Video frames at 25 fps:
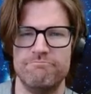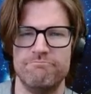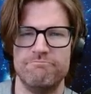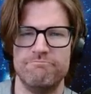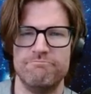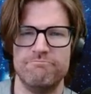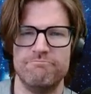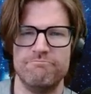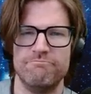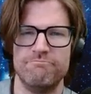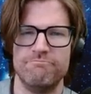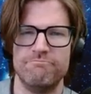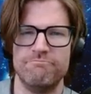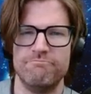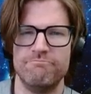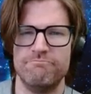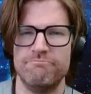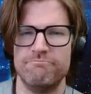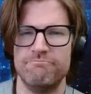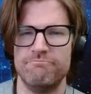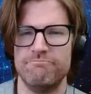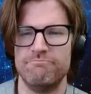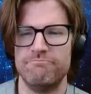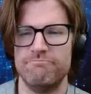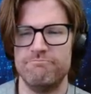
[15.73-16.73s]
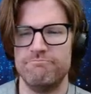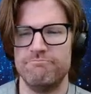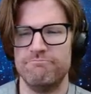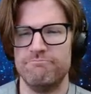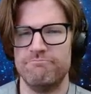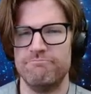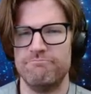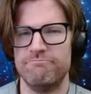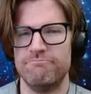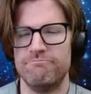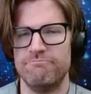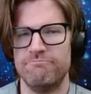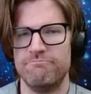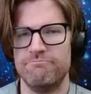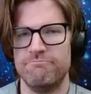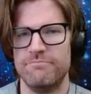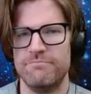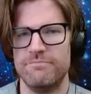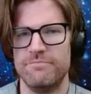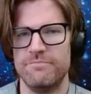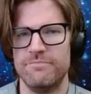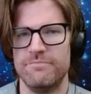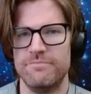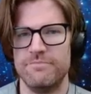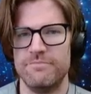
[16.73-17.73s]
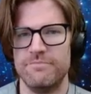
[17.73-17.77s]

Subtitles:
(silent)